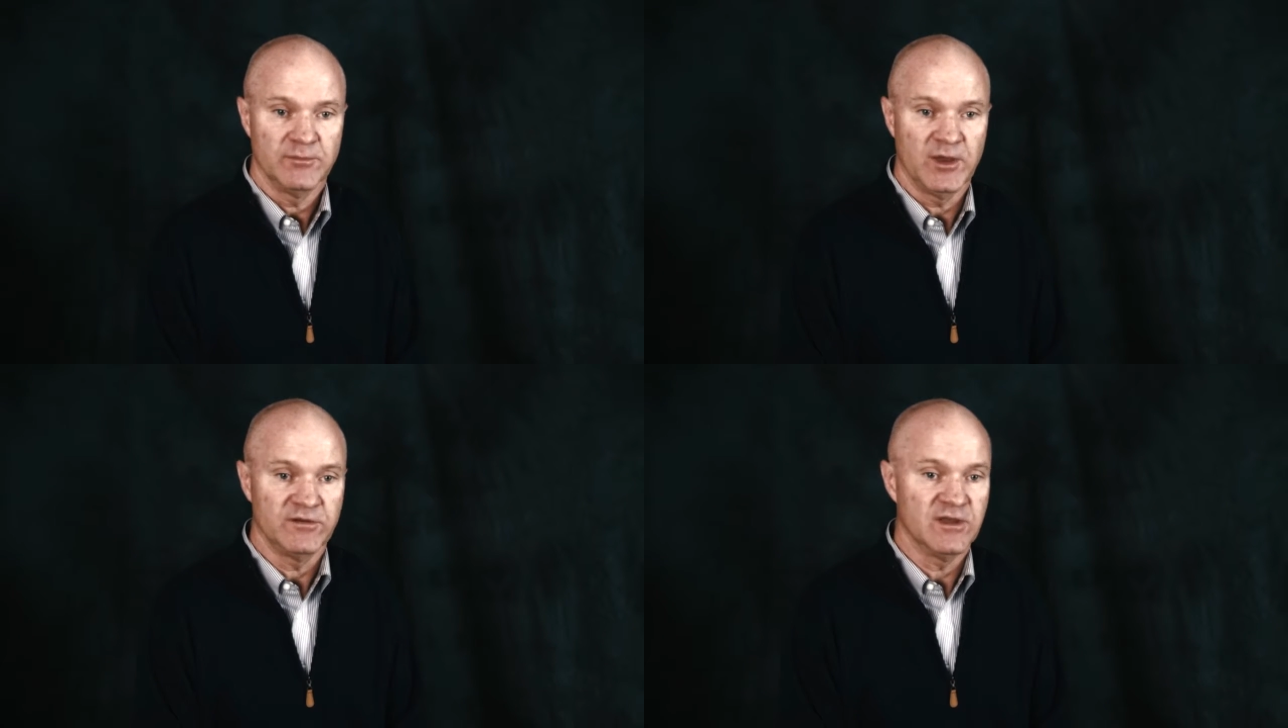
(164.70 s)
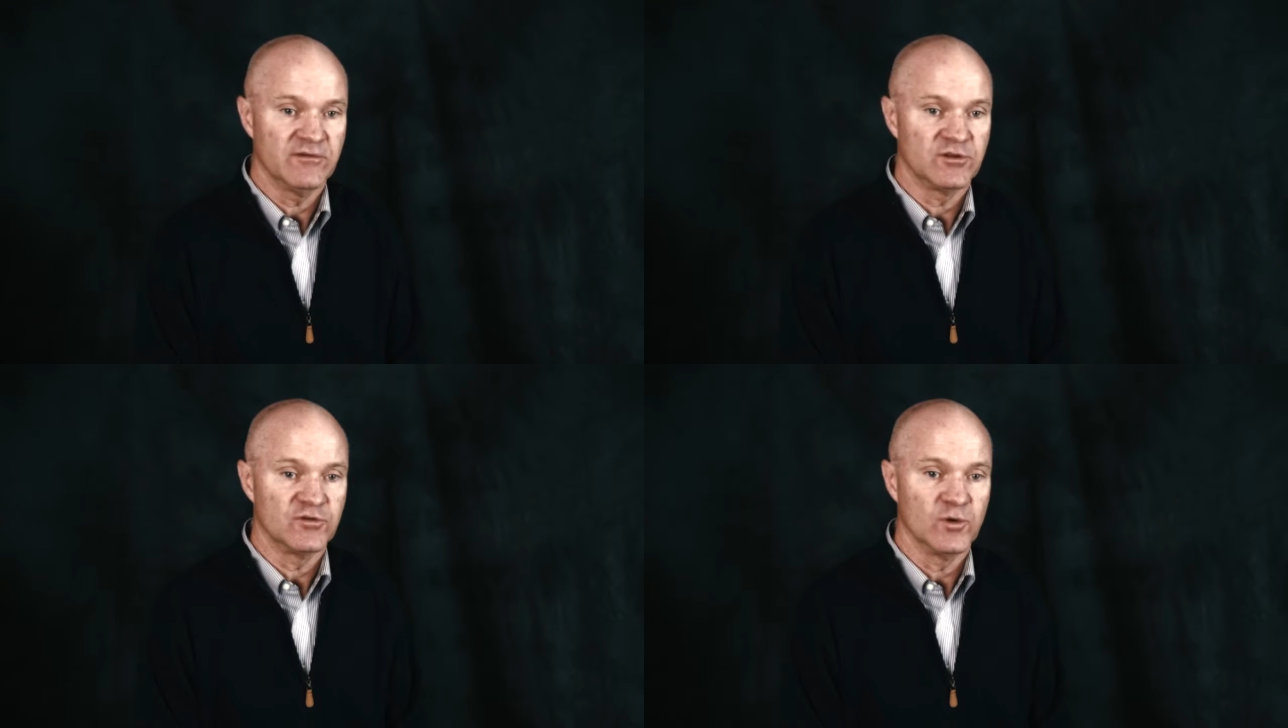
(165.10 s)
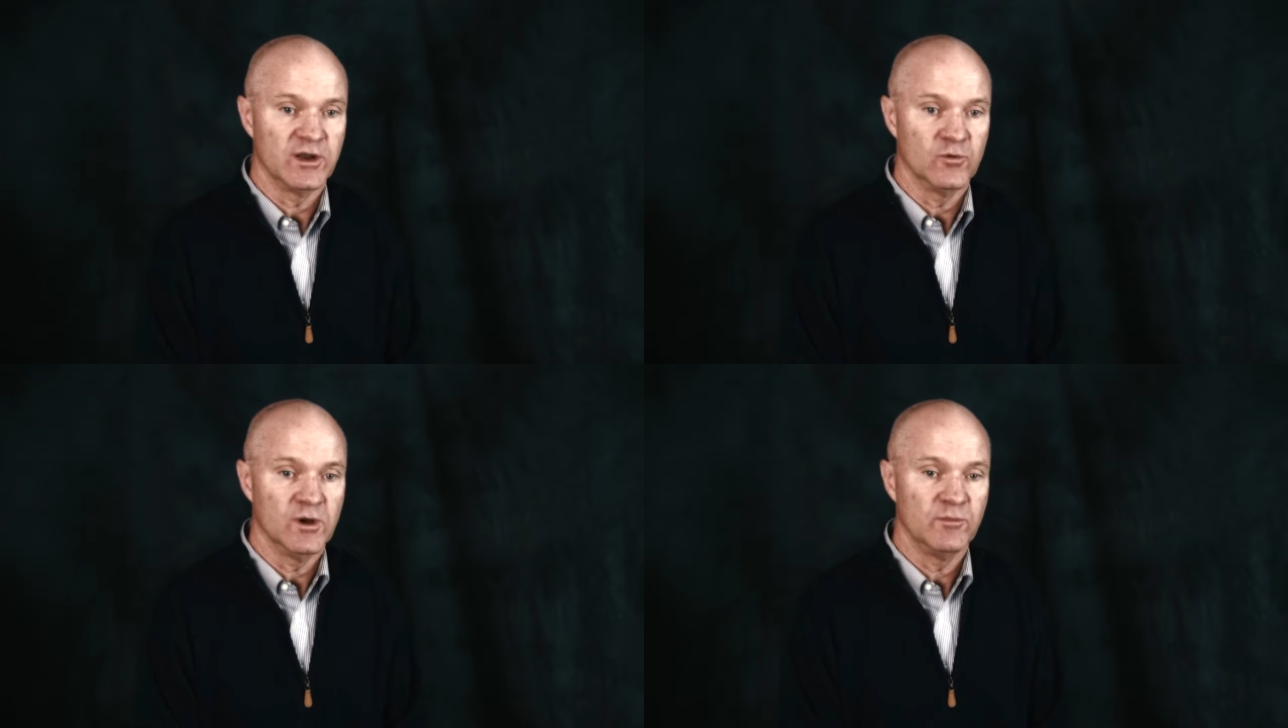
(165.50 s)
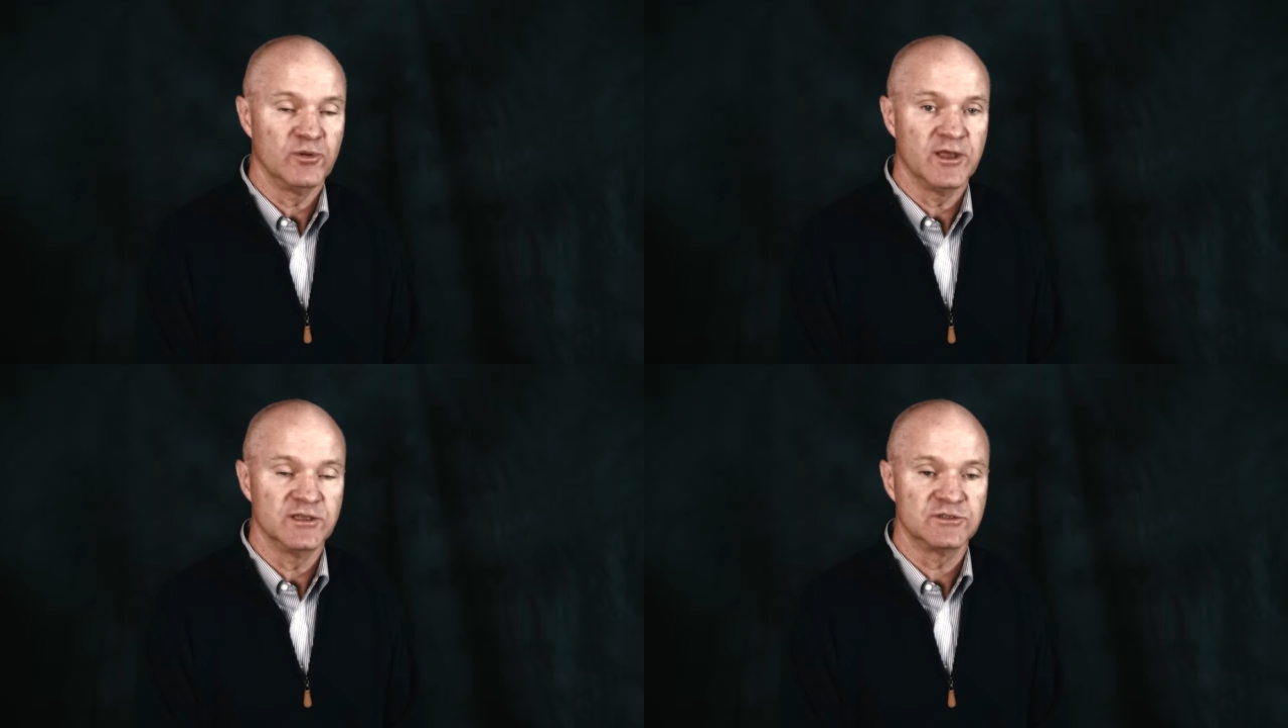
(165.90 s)
PACE After 21
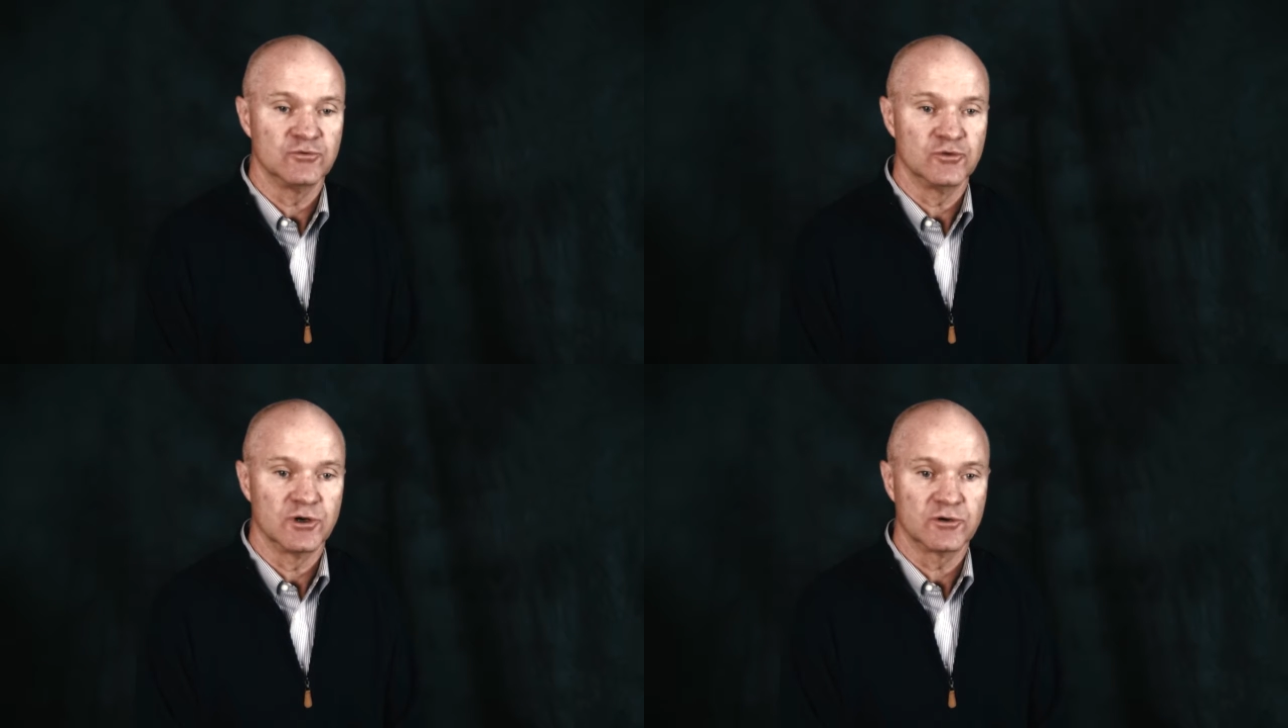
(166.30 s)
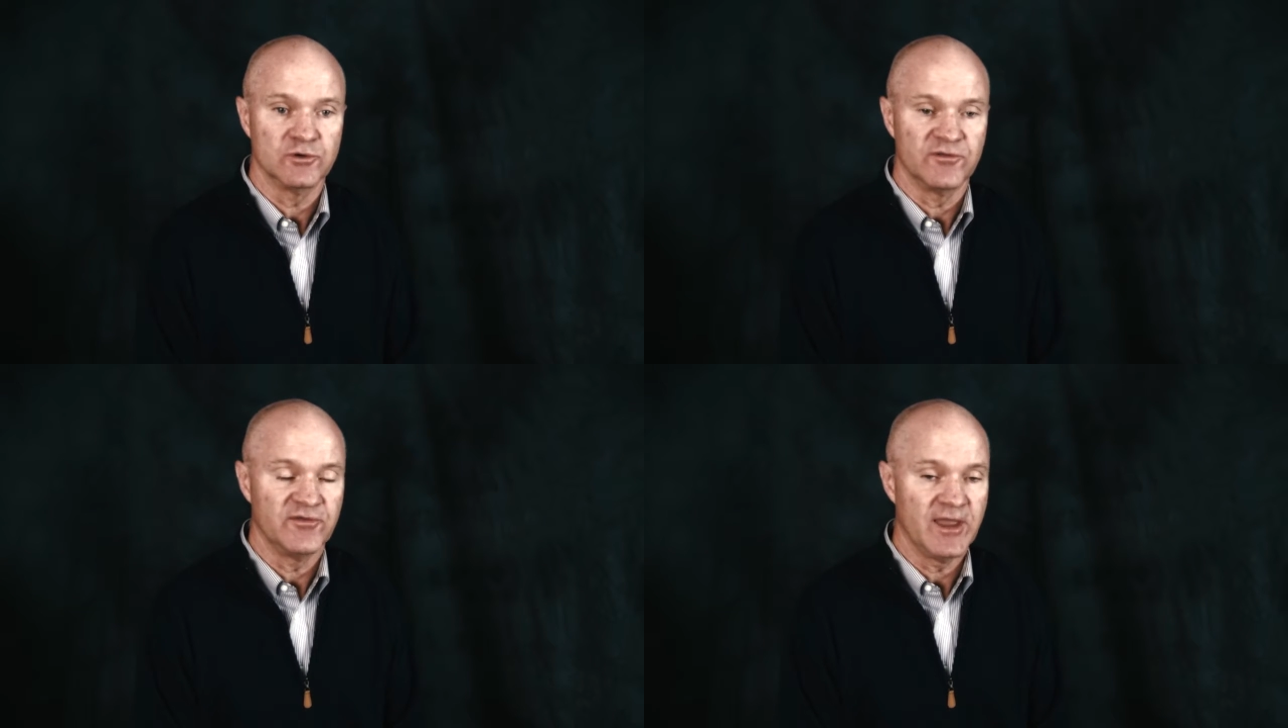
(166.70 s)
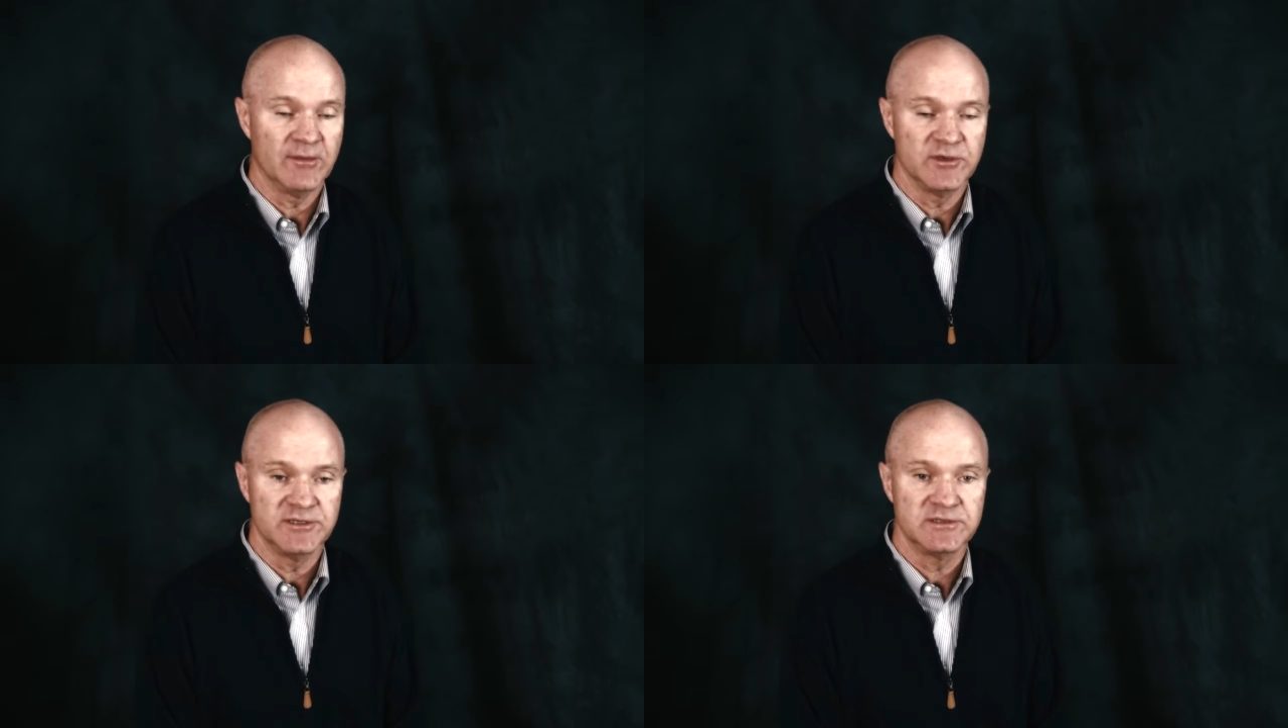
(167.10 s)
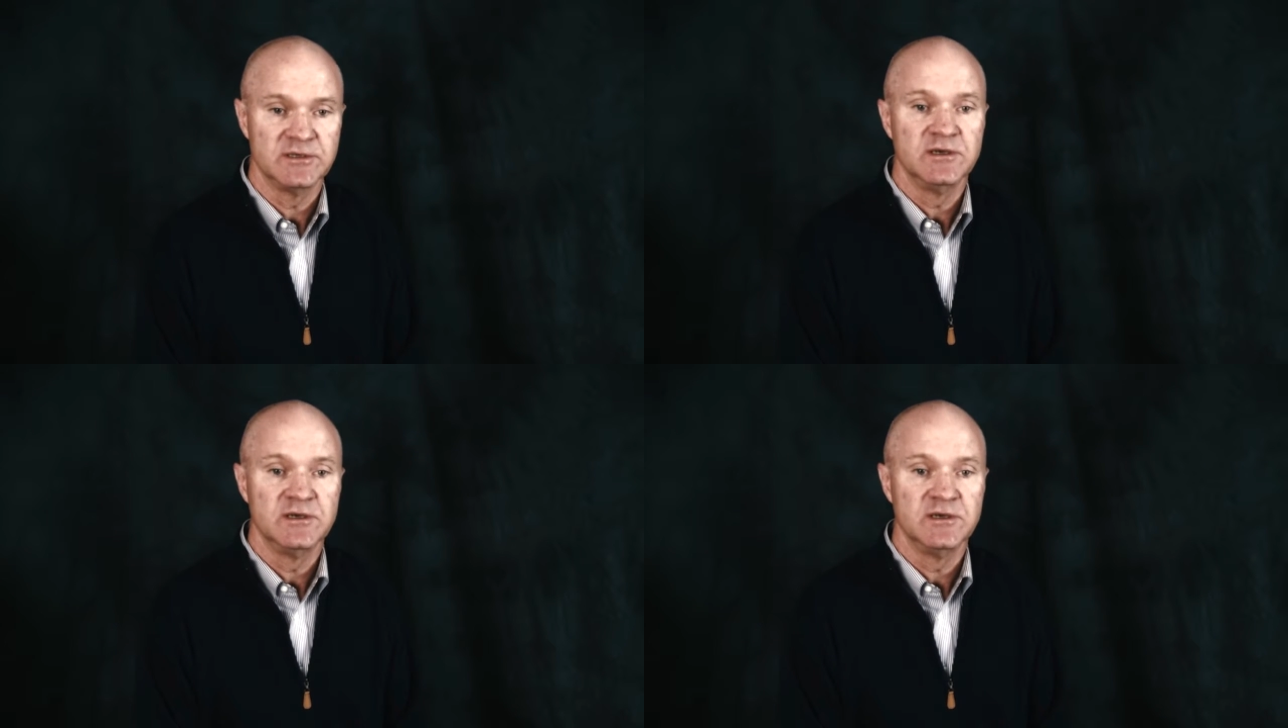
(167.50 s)
plans to work with families,